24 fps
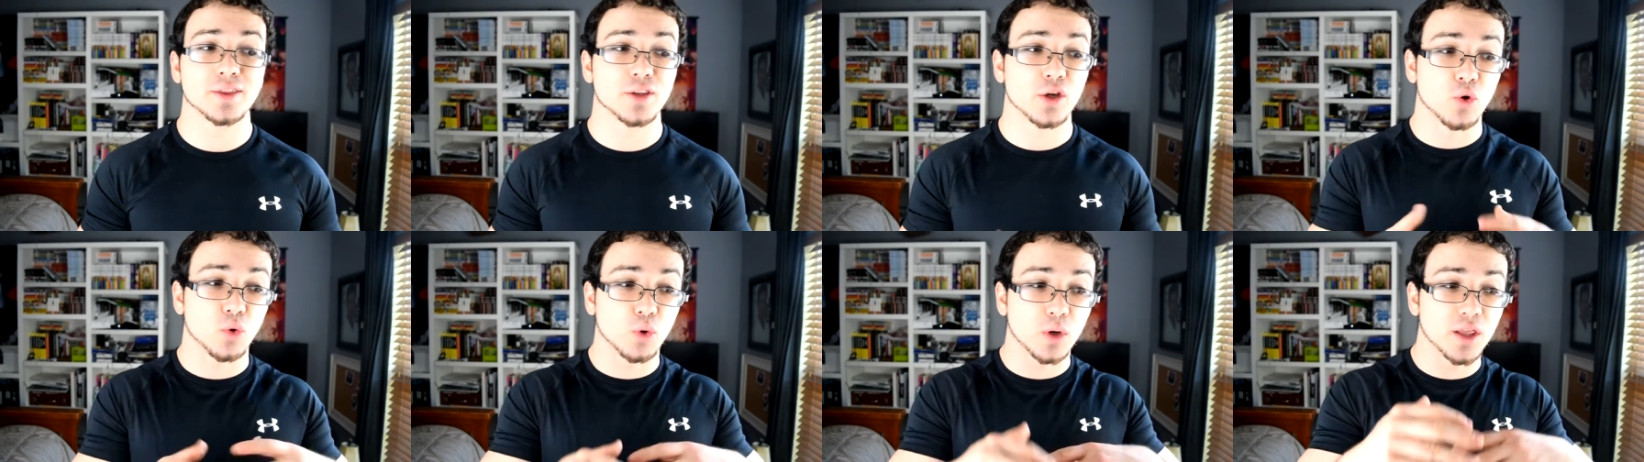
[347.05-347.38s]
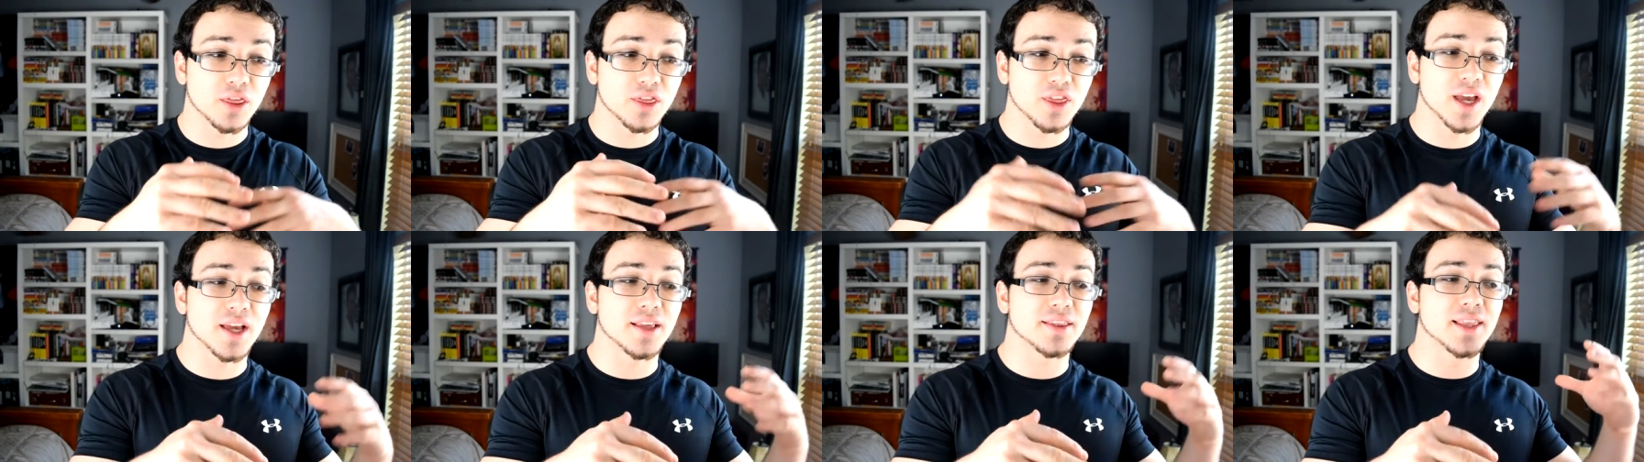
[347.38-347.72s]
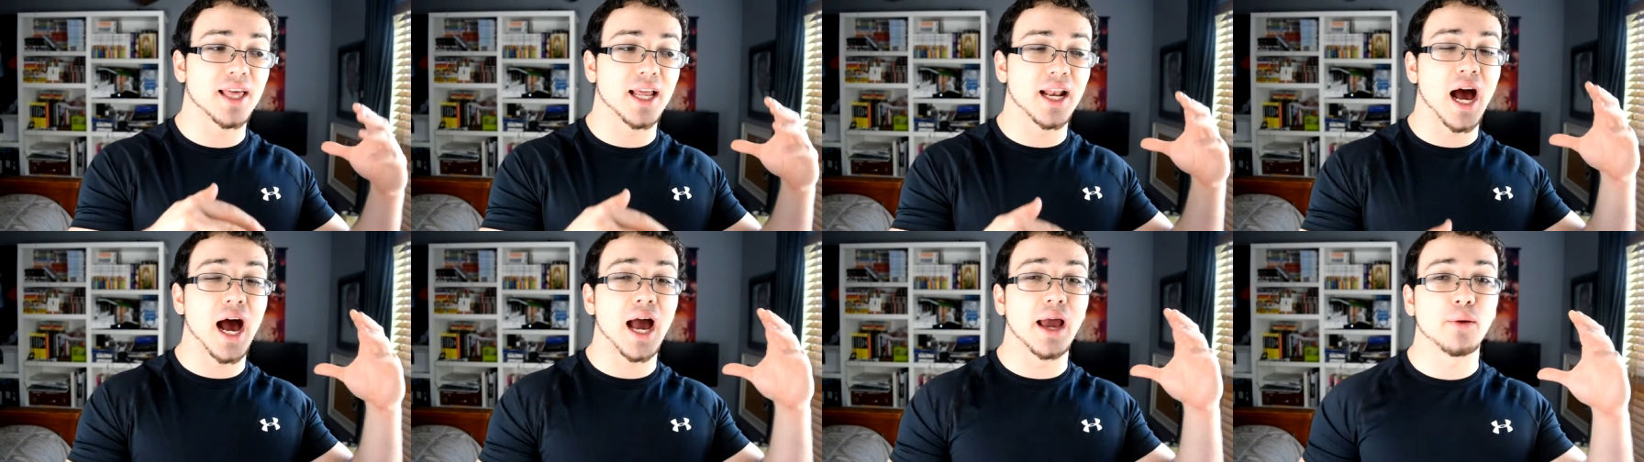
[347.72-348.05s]
The only thing
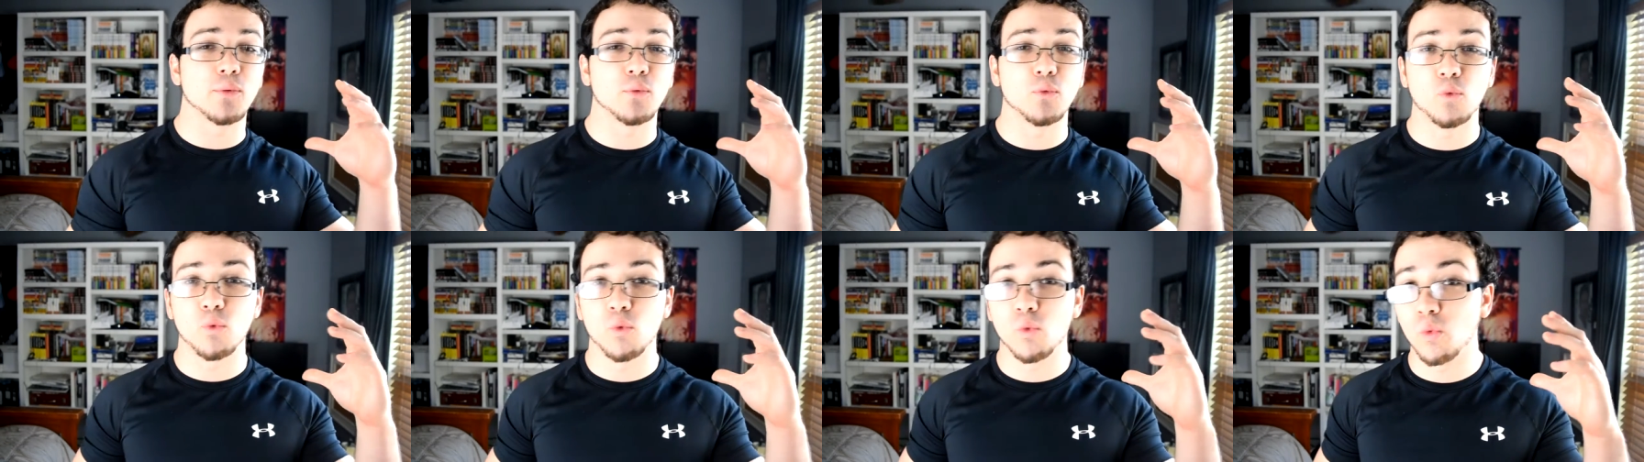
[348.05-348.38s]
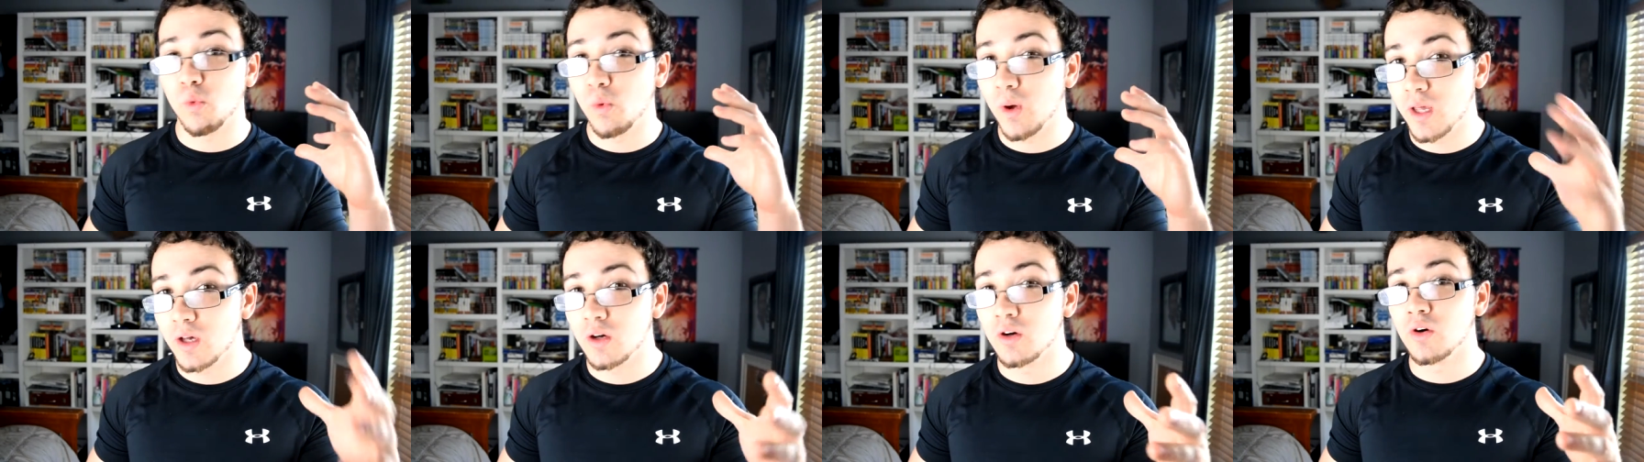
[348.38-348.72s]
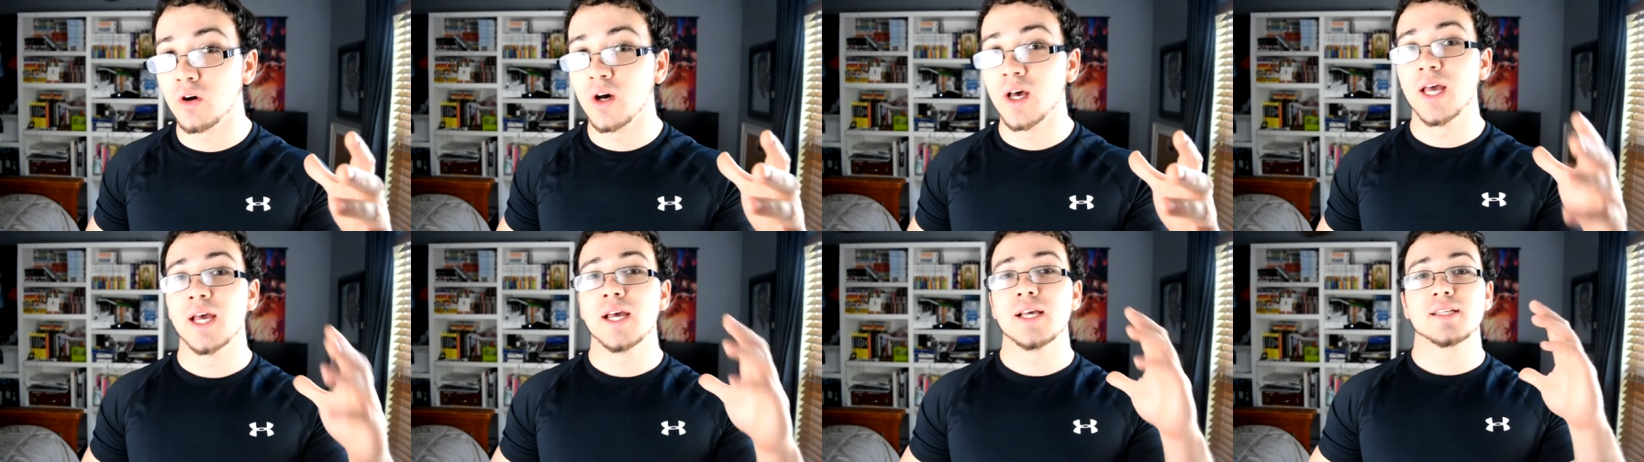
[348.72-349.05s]
that I will